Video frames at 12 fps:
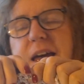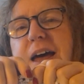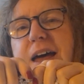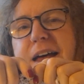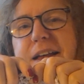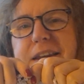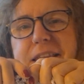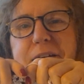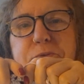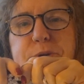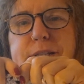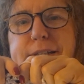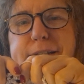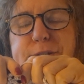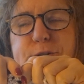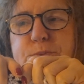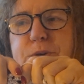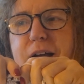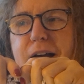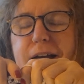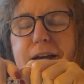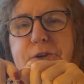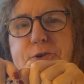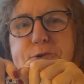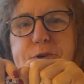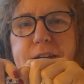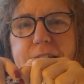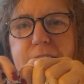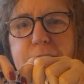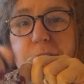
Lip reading: and then we did some karaoke.